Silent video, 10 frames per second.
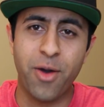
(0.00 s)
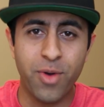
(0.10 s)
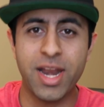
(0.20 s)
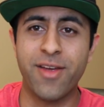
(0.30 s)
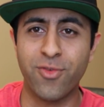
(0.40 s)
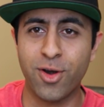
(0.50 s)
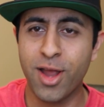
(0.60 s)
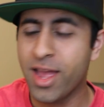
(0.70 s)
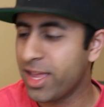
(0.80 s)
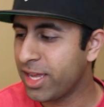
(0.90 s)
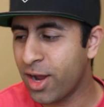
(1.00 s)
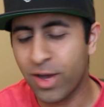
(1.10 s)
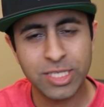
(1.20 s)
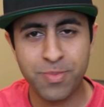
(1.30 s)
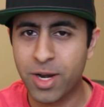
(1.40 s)
out, whatever. You
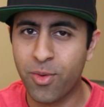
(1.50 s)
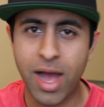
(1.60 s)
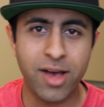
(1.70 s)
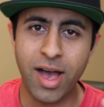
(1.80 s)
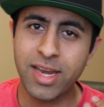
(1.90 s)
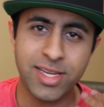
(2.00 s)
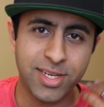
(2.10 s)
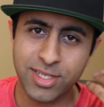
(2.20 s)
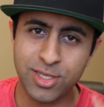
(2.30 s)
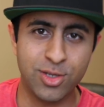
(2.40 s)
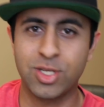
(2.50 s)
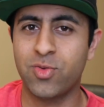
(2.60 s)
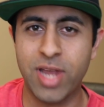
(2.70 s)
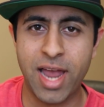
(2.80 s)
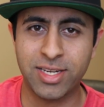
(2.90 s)
know, it's been a while, I need an excuse
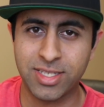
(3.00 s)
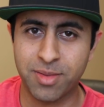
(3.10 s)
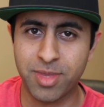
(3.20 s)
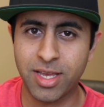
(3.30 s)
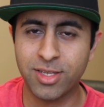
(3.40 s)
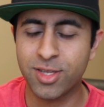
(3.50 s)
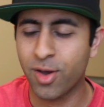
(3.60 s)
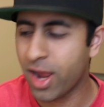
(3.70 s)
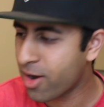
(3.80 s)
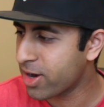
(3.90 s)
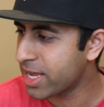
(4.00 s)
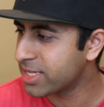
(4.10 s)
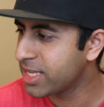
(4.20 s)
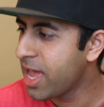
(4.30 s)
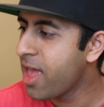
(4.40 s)
to react to something, so here it
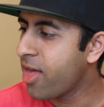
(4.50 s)
is.